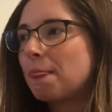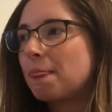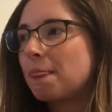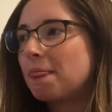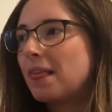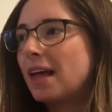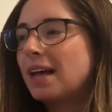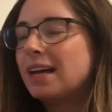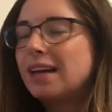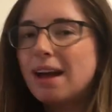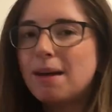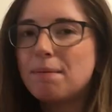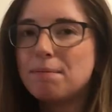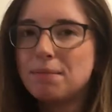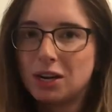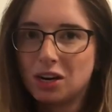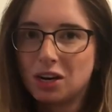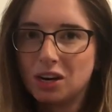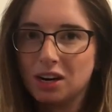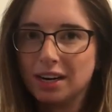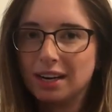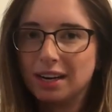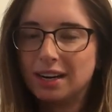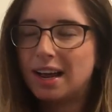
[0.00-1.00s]
they get
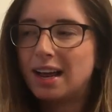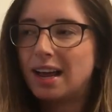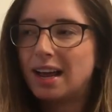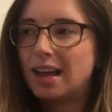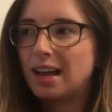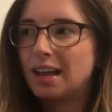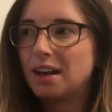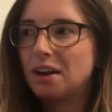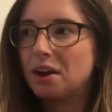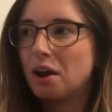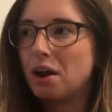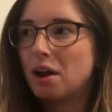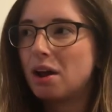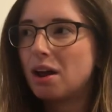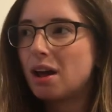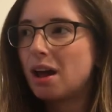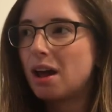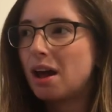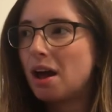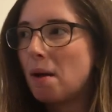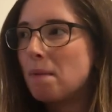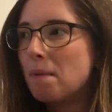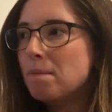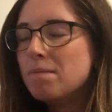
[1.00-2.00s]
married, and
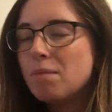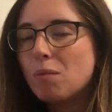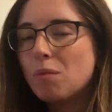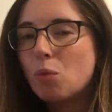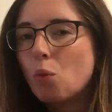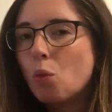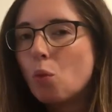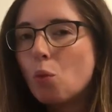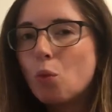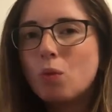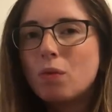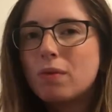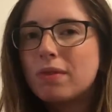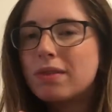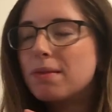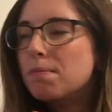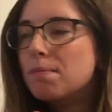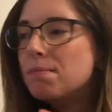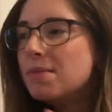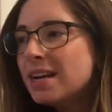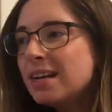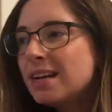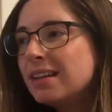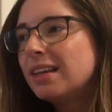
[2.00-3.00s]
the
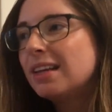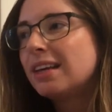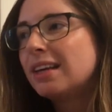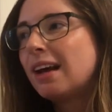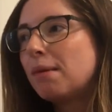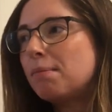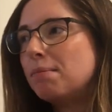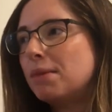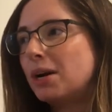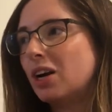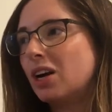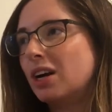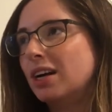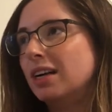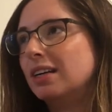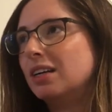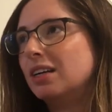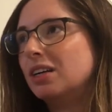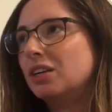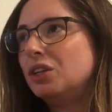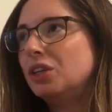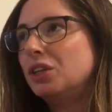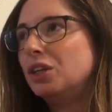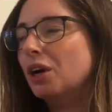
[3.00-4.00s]
minute they get
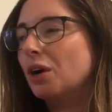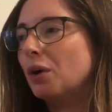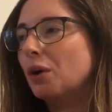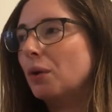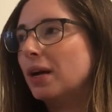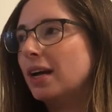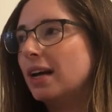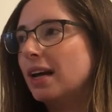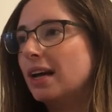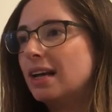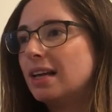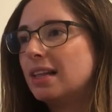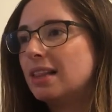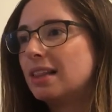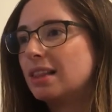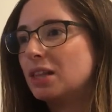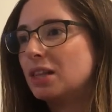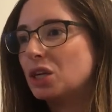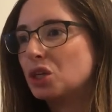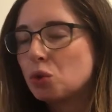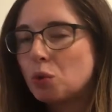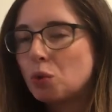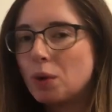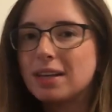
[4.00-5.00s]
married, you know,
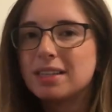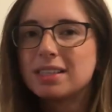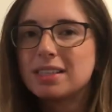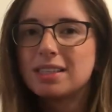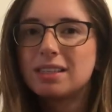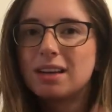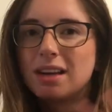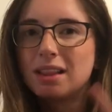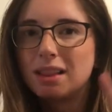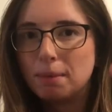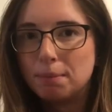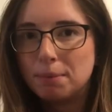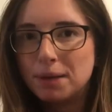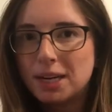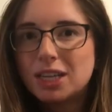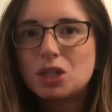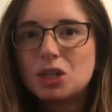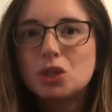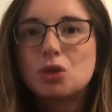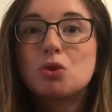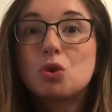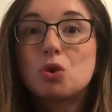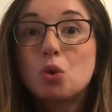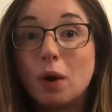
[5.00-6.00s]
the
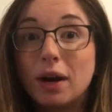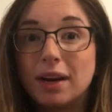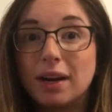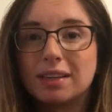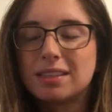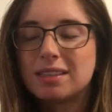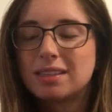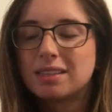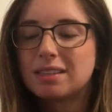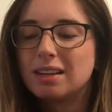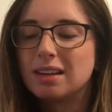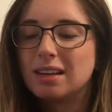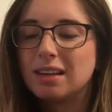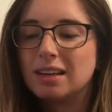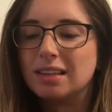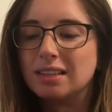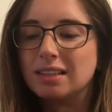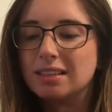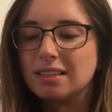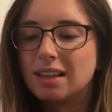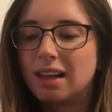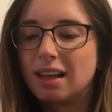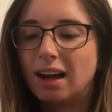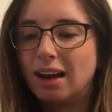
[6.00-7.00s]
big twist
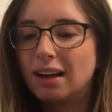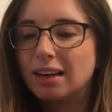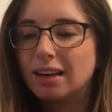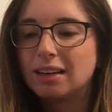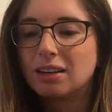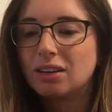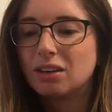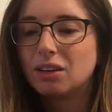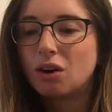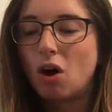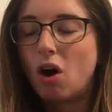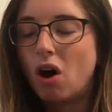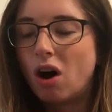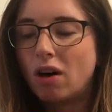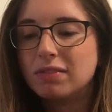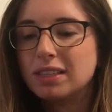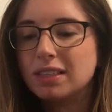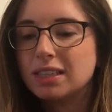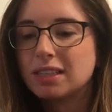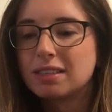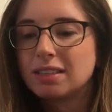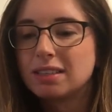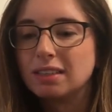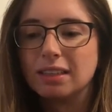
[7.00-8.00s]
is that
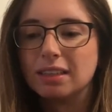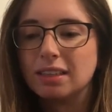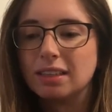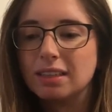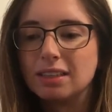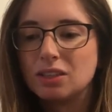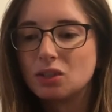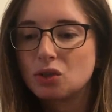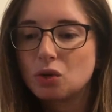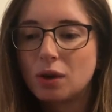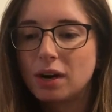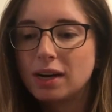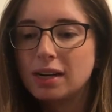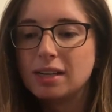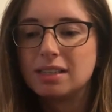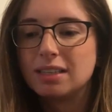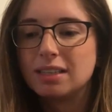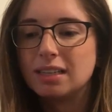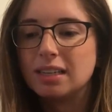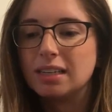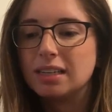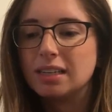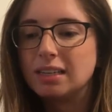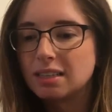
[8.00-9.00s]
obviously he's
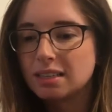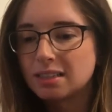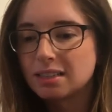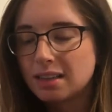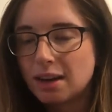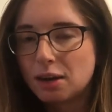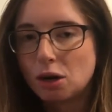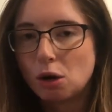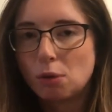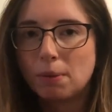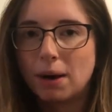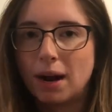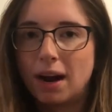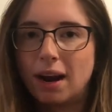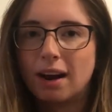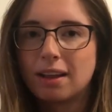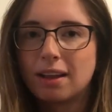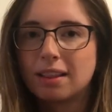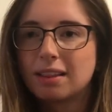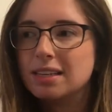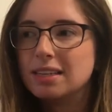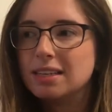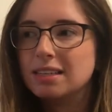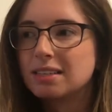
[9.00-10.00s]
crazy, he's a
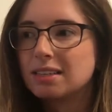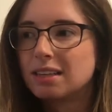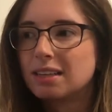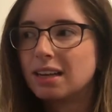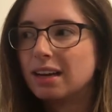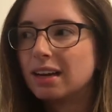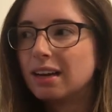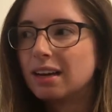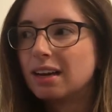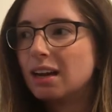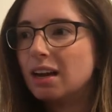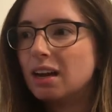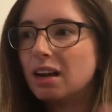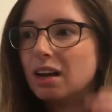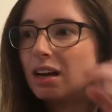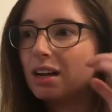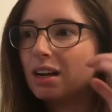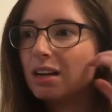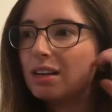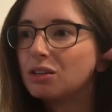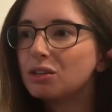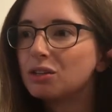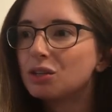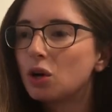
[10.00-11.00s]
psychopath, he's like
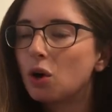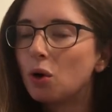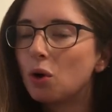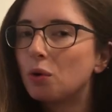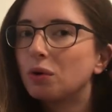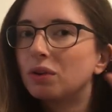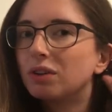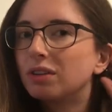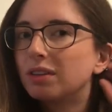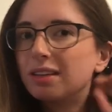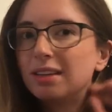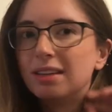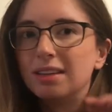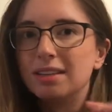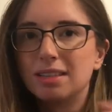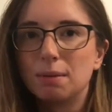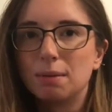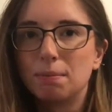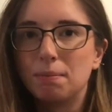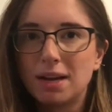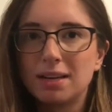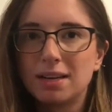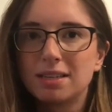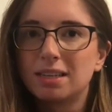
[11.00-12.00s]
totally
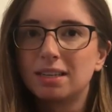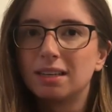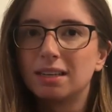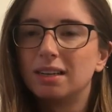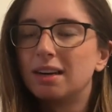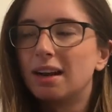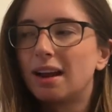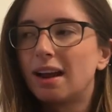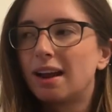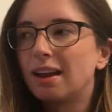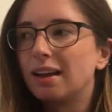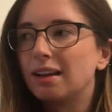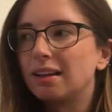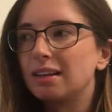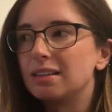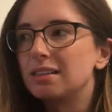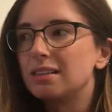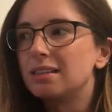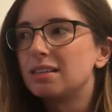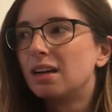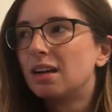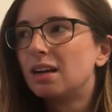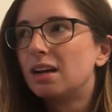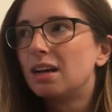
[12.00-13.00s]
demented,
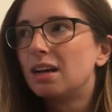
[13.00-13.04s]
and